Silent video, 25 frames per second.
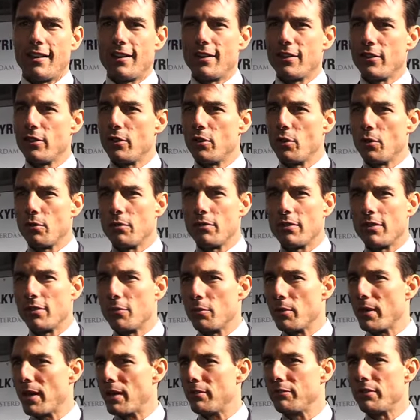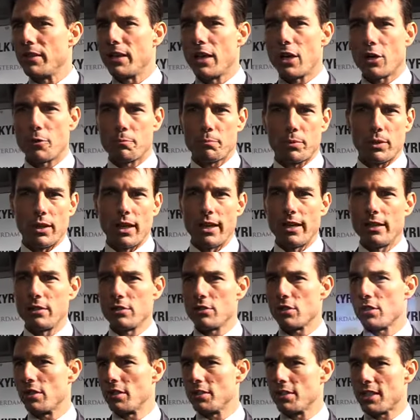you, we have the
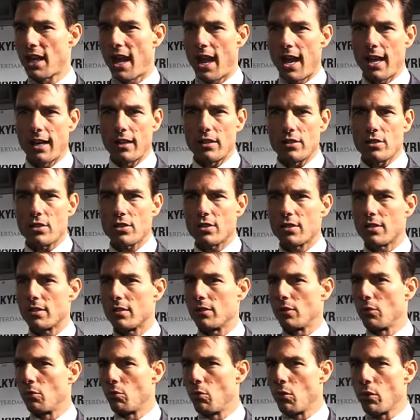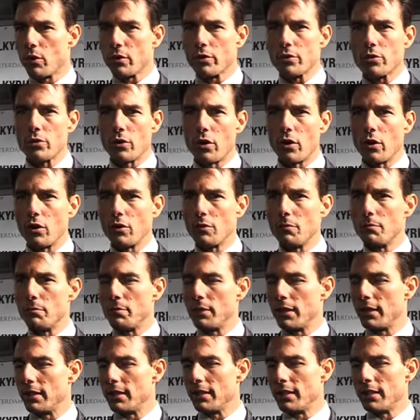airplanes, the tanks, the wardrobe,
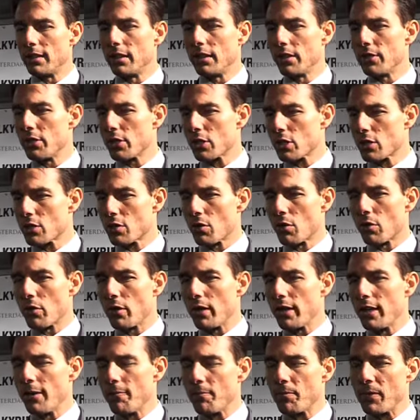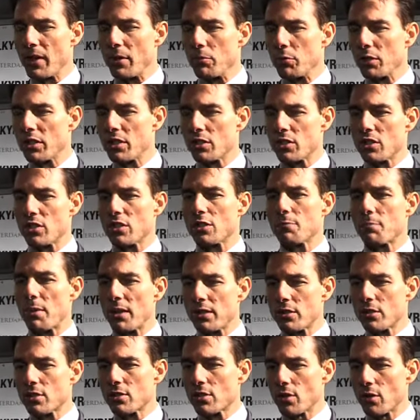uh, the story, and, and with the
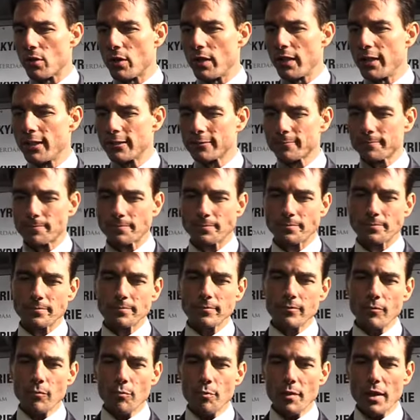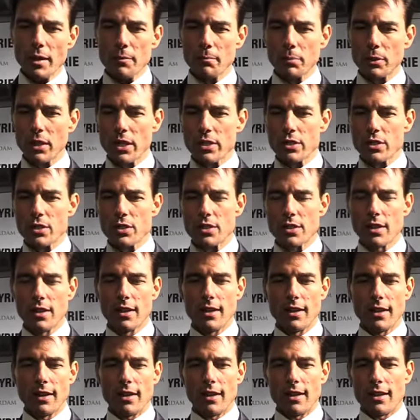suspense story, plus,
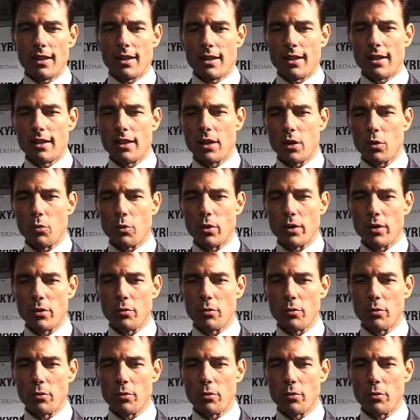you know, we're,